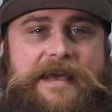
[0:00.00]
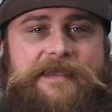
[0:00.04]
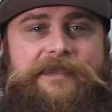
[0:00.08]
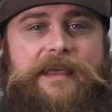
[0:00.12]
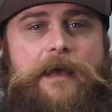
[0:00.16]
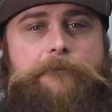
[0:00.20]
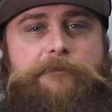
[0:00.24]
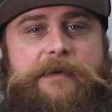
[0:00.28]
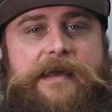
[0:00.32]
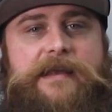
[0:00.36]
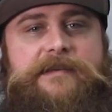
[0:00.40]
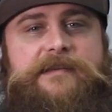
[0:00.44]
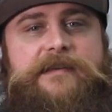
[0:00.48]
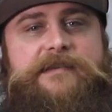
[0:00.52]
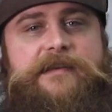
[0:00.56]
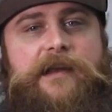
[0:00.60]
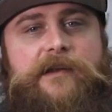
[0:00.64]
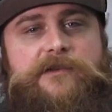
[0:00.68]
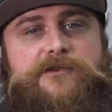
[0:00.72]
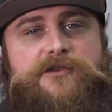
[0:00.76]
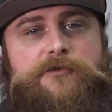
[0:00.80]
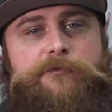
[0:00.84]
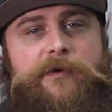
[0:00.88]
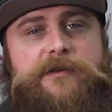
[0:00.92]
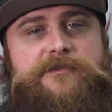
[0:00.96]
That means these
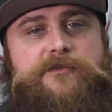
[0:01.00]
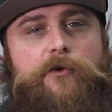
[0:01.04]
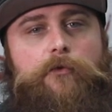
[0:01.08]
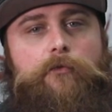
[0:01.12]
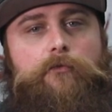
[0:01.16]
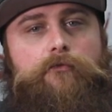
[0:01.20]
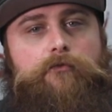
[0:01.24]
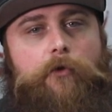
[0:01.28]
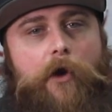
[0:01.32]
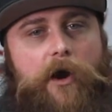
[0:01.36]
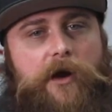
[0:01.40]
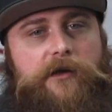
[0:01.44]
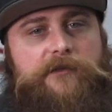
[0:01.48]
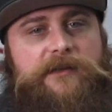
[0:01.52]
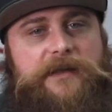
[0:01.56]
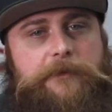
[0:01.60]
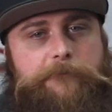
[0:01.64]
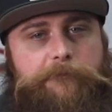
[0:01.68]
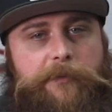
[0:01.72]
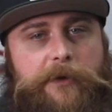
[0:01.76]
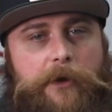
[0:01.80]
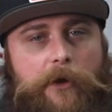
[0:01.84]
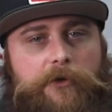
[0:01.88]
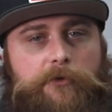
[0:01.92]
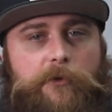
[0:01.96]
instruments are ruggedly
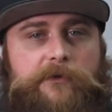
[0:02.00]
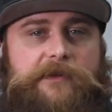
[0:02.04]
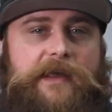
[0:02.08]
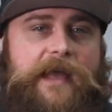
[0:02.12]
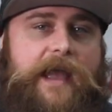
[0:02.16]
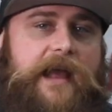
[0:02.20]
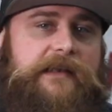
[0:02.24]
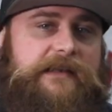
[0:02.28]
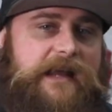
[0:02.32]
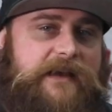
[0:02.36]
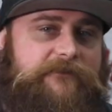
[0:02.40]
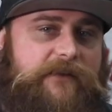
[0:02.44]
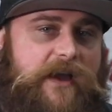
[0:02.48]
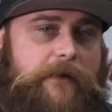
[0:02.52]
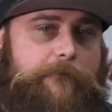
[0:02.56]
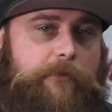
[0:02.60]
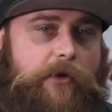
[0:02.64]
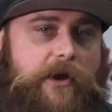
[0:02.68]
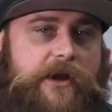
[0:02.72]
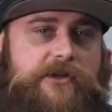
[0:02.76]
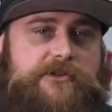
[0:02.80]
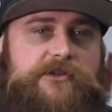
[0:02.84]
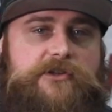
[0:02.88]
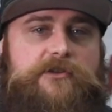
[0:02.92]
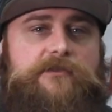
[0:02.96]
built with
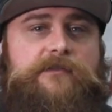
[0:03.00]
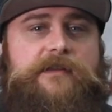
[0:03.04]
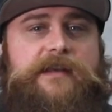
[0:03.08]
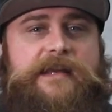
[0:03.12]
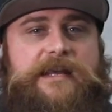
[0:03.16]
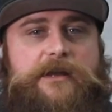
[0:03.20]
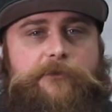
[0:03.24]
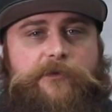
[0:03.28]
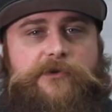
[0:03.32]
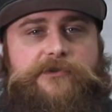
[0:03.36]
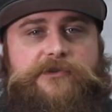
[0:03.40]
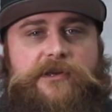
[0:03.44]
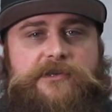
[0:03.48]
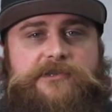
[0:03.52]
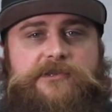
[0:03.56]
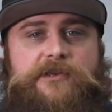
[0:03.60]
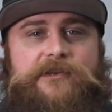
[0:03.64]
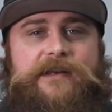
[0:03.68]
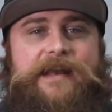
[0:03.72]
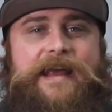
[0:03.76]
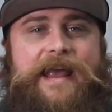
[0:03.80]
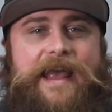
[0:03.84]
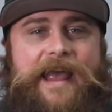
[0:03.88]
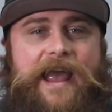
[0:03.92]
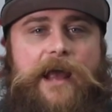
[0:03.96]
anti-vibration,
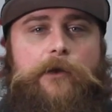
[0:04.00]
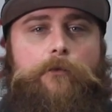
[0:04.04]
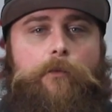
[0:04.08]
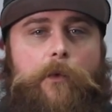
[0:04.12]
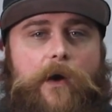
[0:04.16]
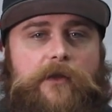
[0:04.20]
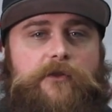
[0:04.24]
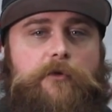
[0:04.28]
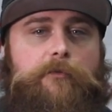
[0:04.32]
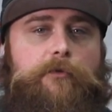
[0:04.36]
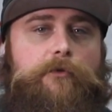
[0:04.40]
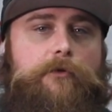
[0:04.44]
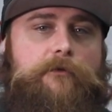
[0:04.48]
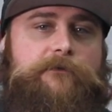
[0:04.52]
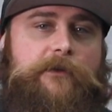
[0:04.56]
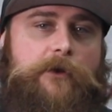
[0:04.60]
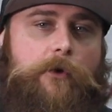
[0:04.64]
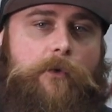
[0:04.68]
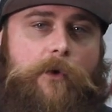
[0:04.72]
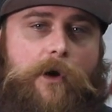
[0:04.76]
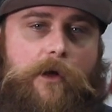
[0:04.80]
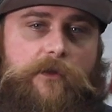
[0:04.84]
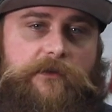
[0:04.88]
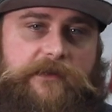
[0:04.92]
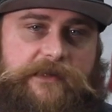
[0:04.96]
heat-resistant, and weatherproofing
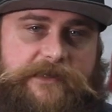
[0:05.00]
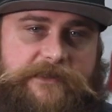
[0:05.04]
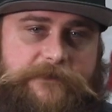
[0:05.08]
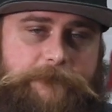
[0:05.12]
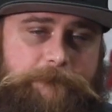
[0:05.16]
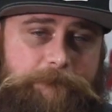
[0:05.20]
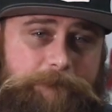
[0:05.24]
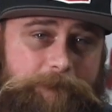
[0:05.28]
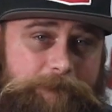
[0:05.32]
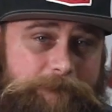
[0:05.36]
qualities.